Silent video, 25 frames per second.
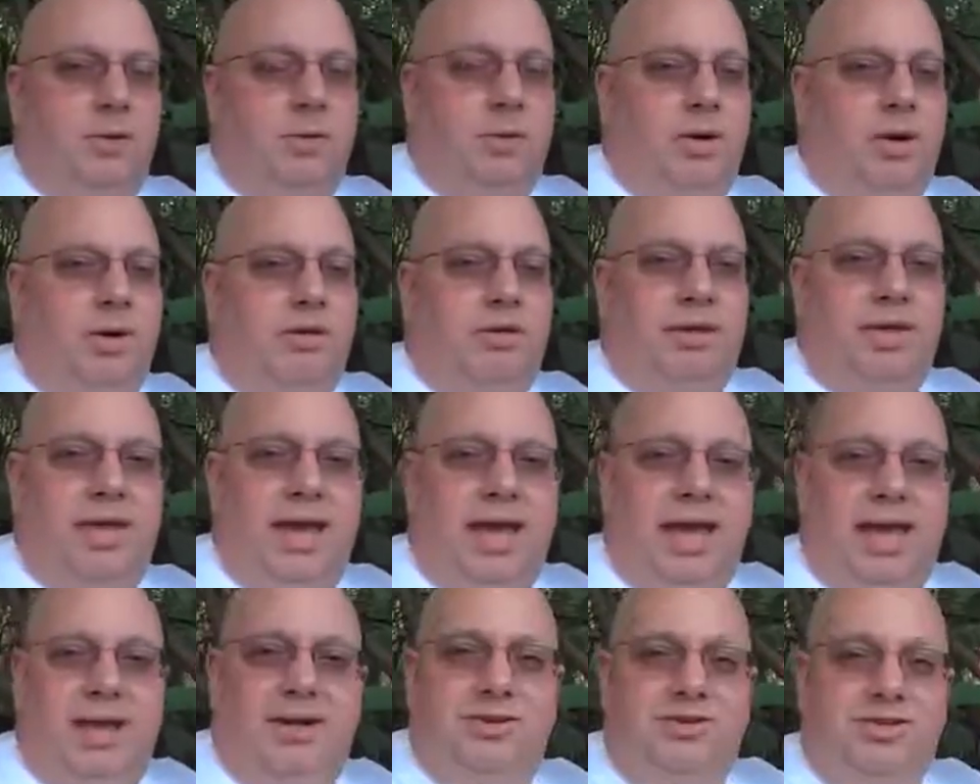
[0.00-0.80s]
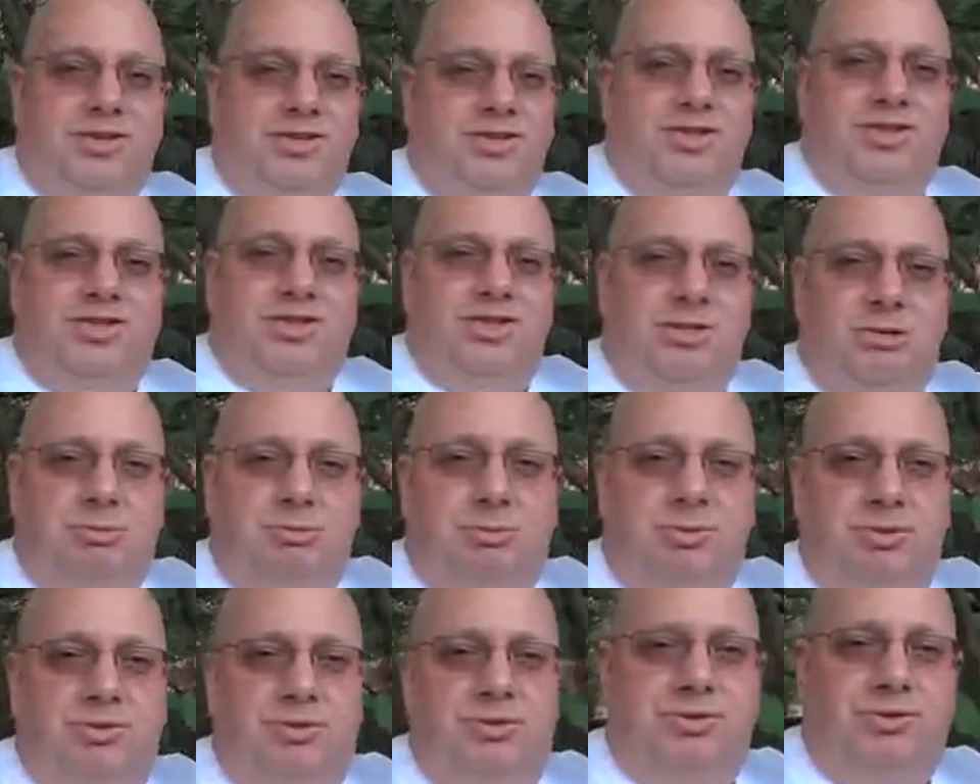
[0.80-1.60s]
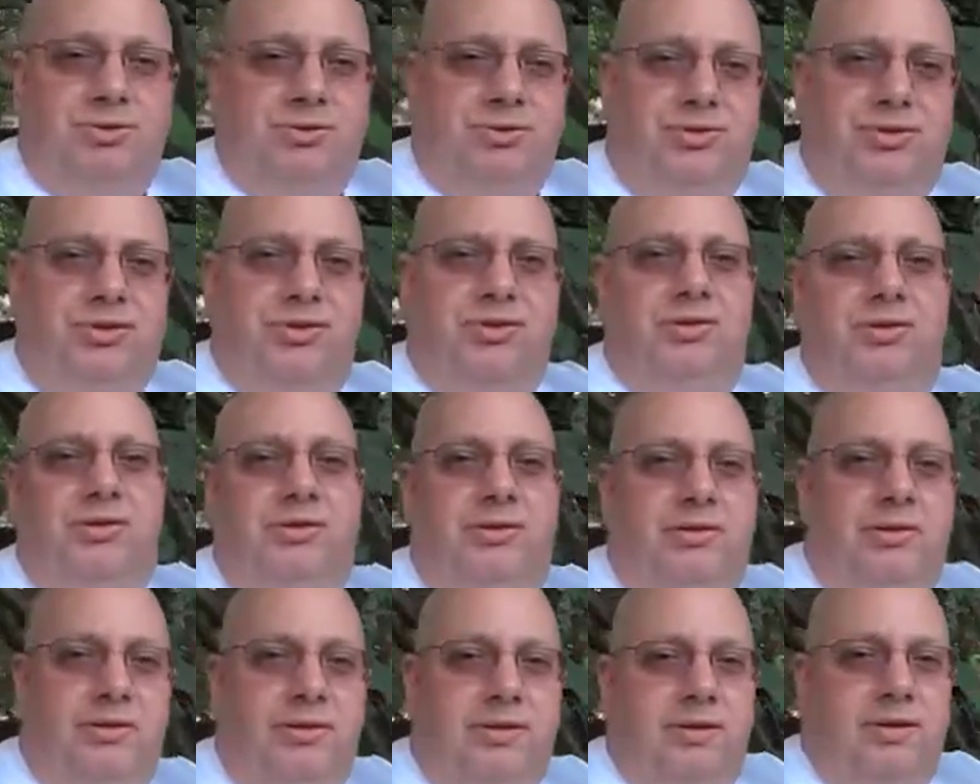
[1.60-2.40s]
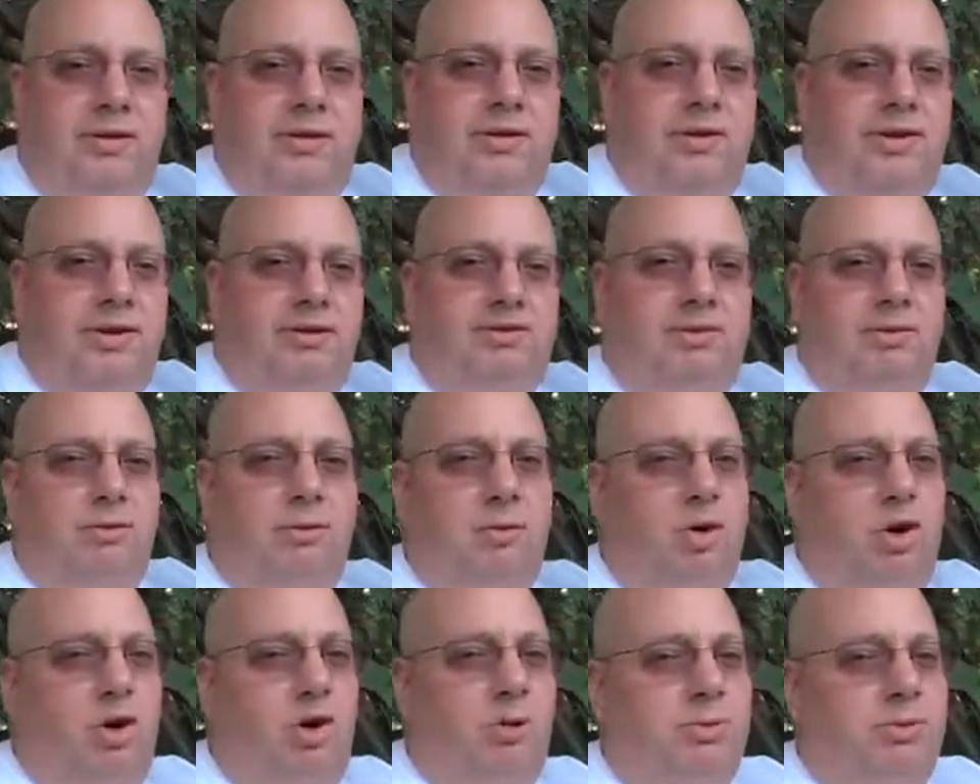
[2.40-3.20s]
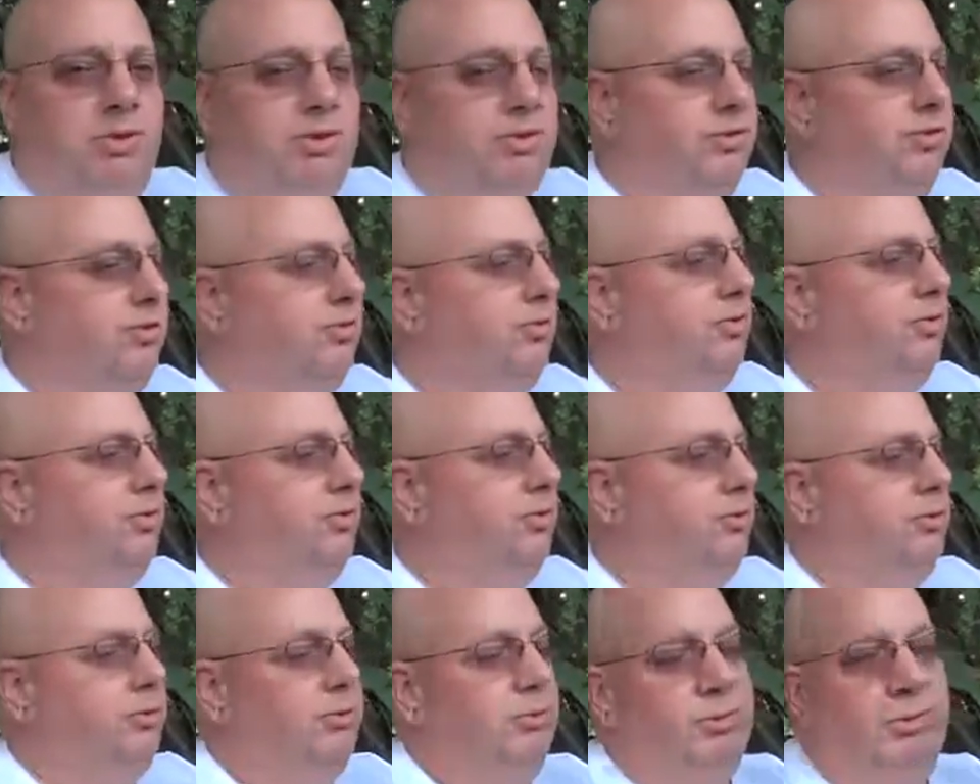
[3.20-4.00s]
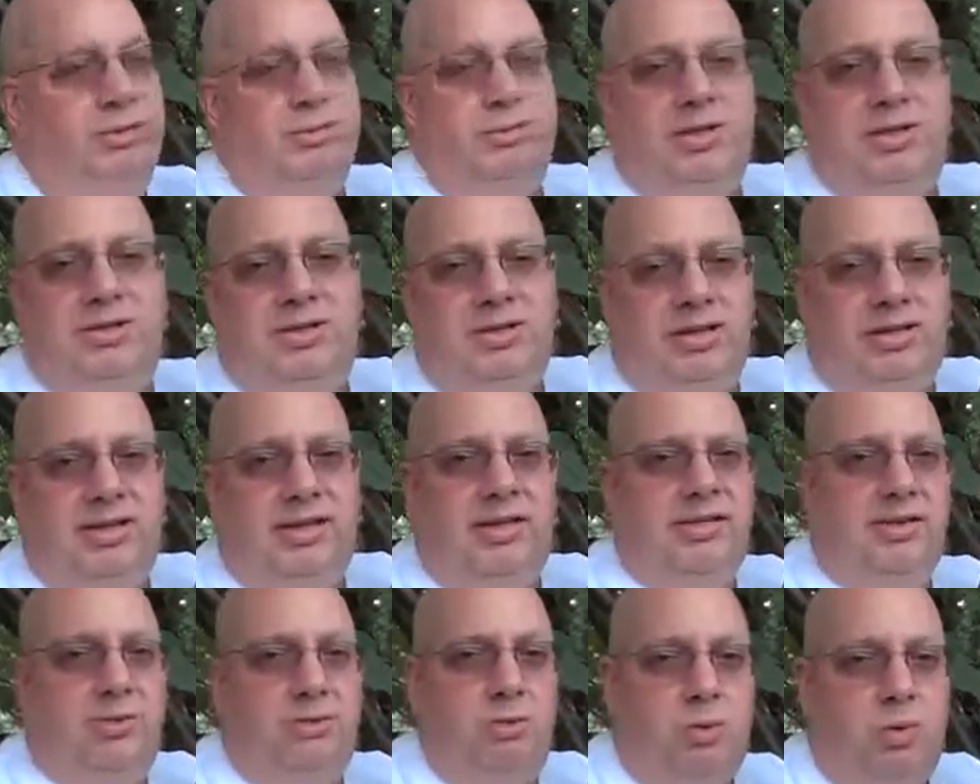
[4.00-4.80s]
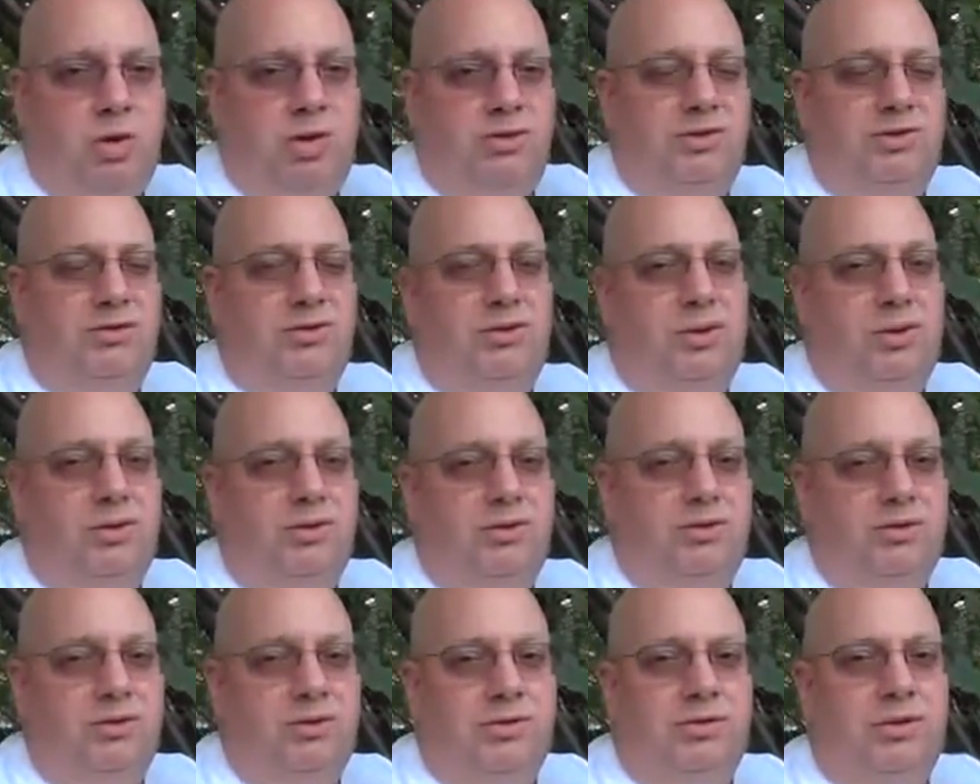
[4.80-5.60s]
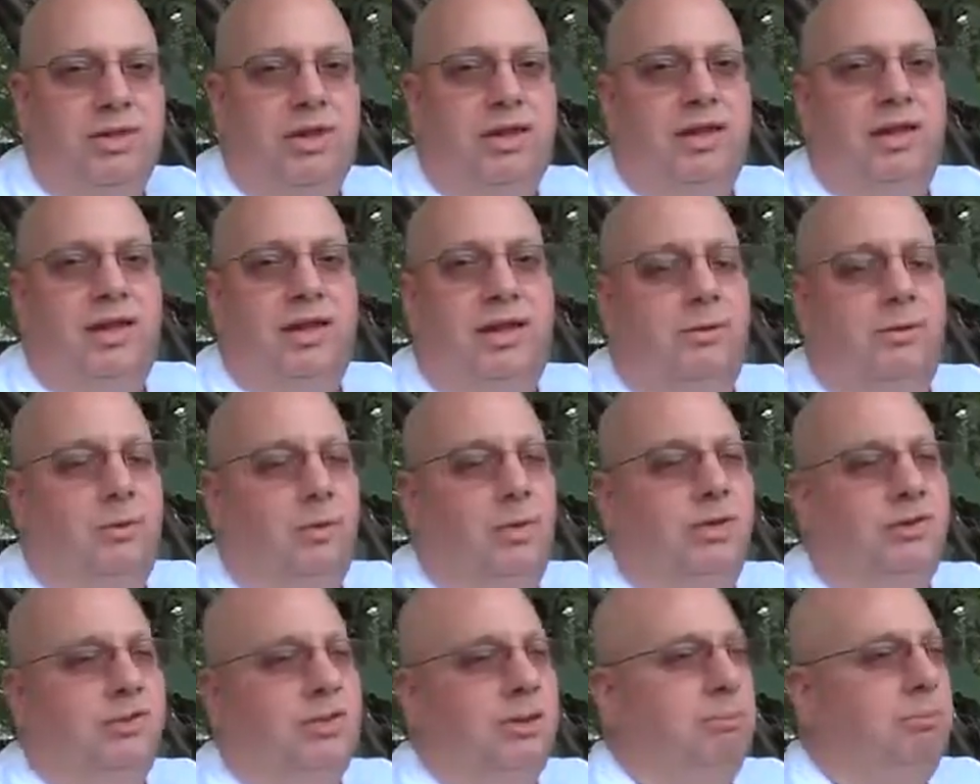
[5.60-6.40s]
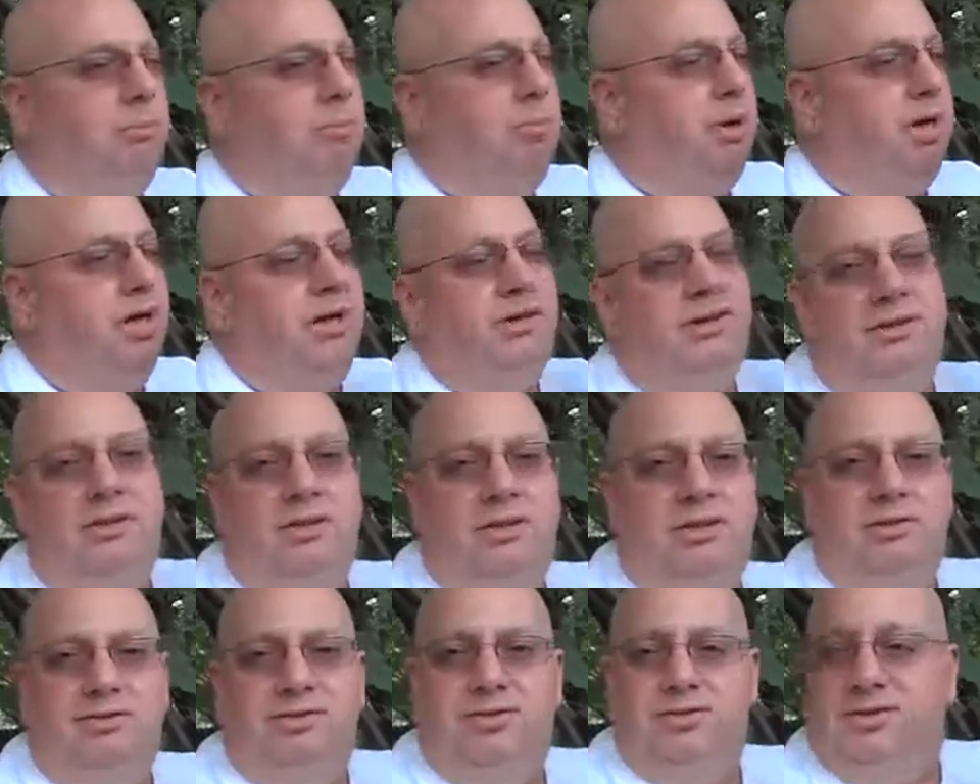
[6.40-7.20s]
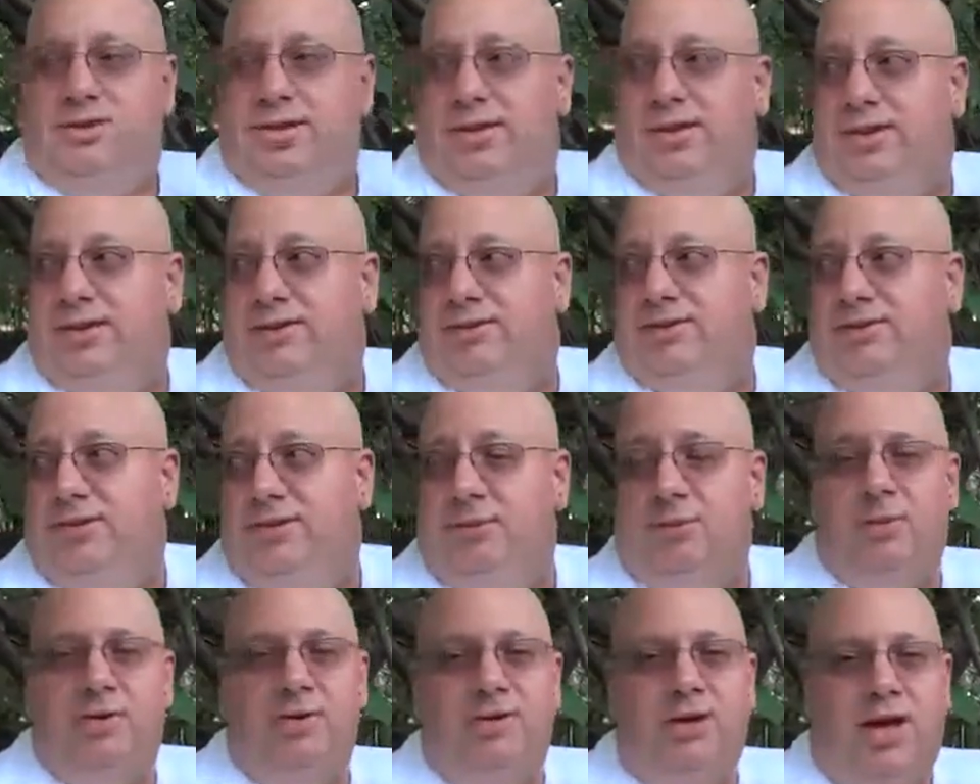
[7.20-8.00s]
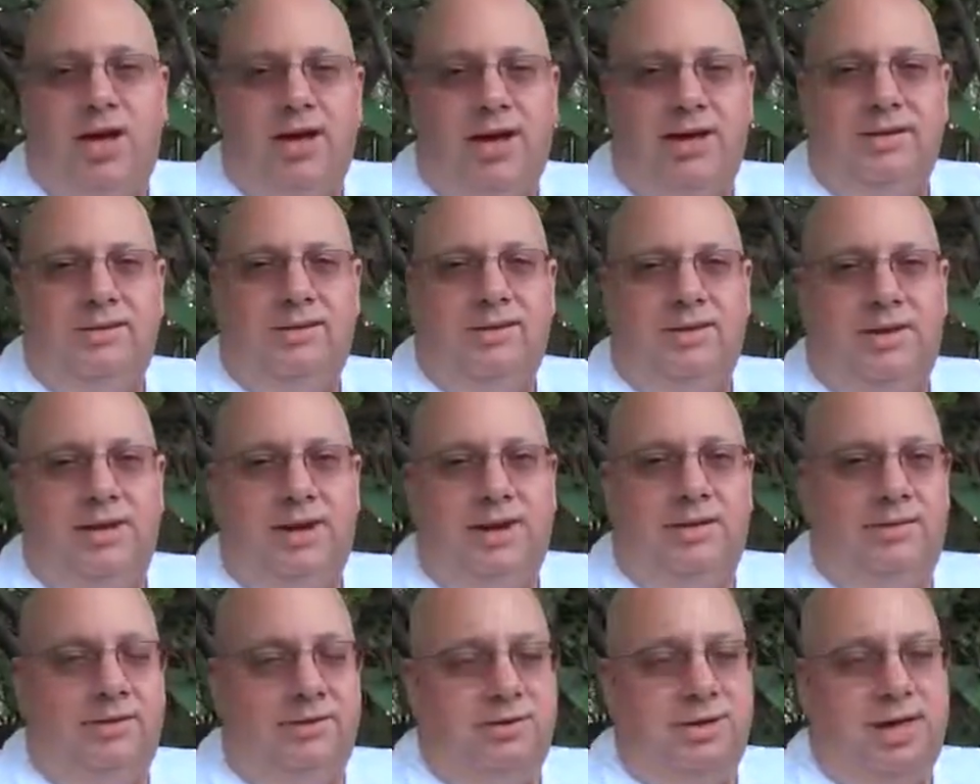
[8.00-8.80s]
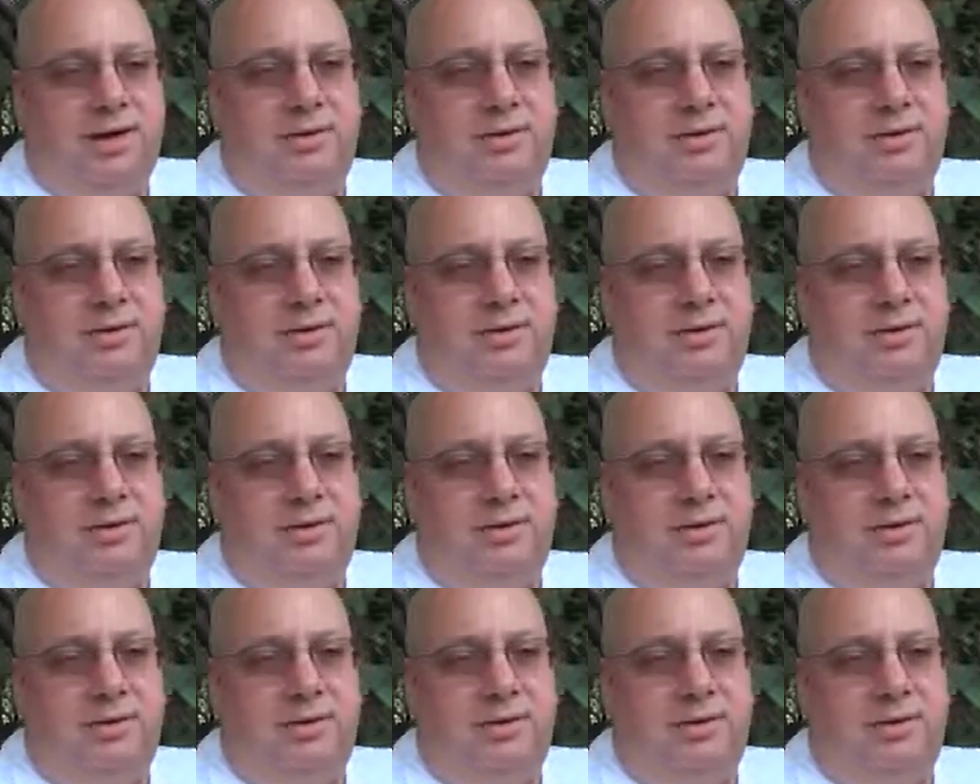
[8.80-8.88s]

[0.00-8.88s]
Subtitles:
One of the ancient symbols of the Romans, which indicated one soldier, was a bundle of sticks that were tied together.